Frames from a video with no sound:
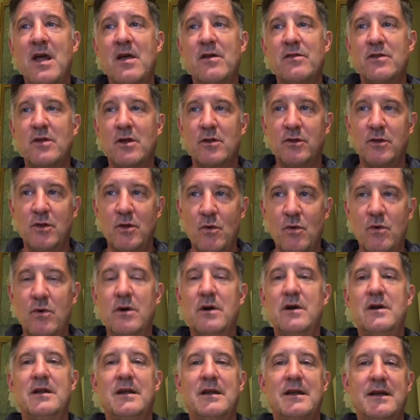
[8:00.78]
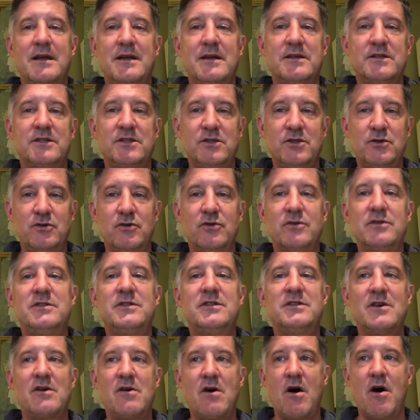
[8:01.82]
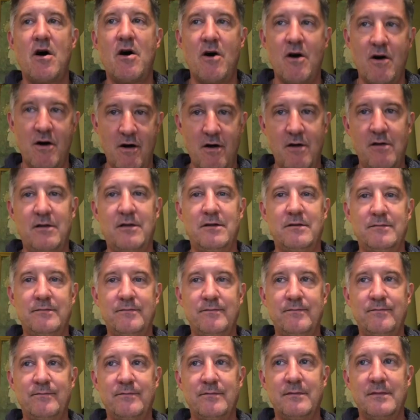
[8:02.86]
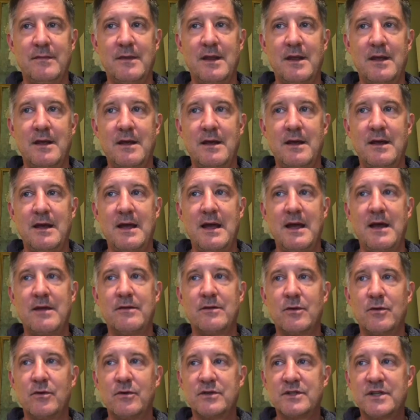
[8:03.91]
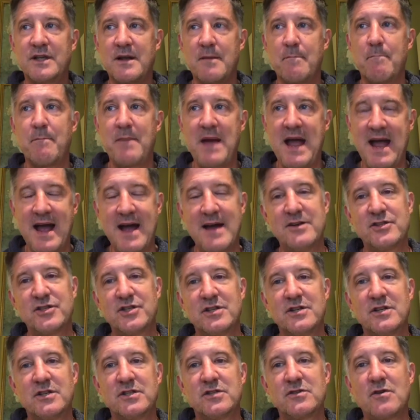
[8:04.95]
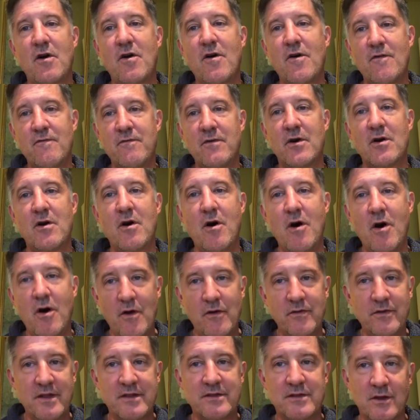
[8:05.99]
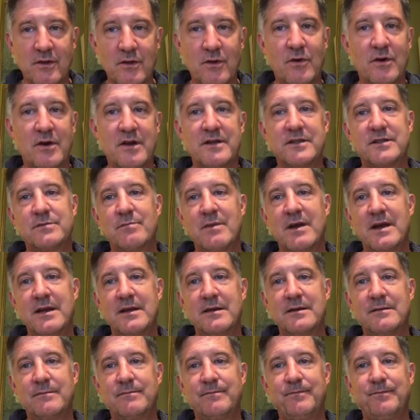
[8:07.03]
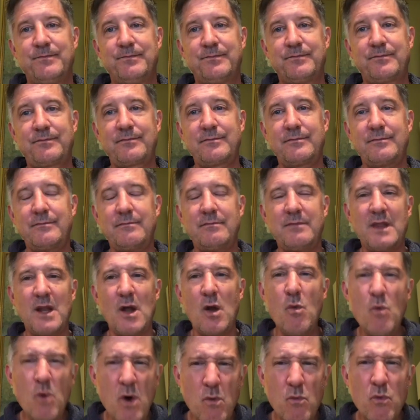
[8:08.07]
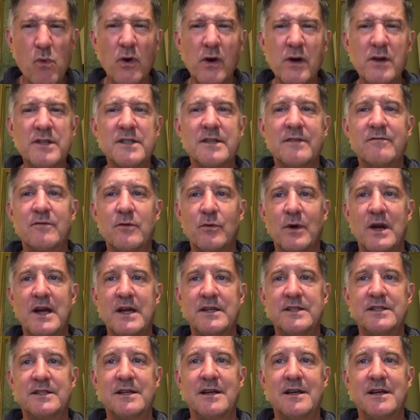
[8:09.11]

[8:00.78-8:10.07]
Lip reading: the Lord is good to all, and the Lord's compassion is over all that the Lord has made. What words of grace